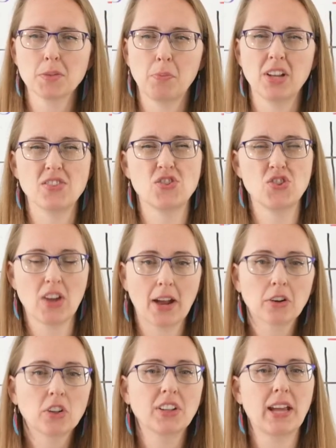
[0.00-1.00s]
but
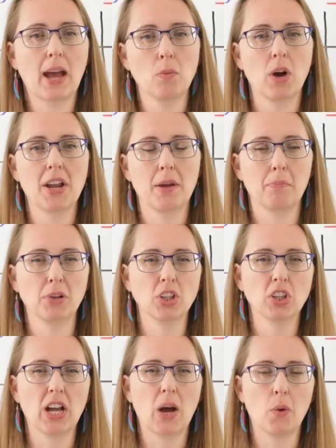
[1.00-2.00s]
generally I want it
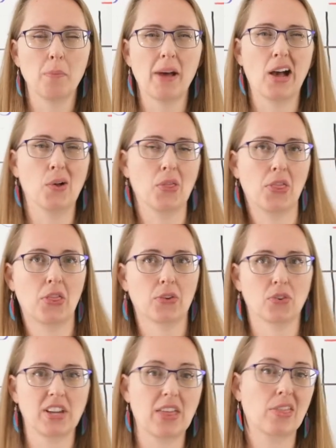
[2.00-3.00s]
below about
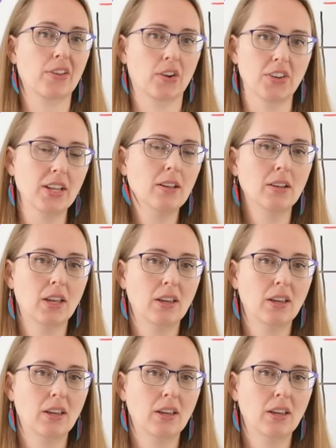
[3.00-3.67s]
330.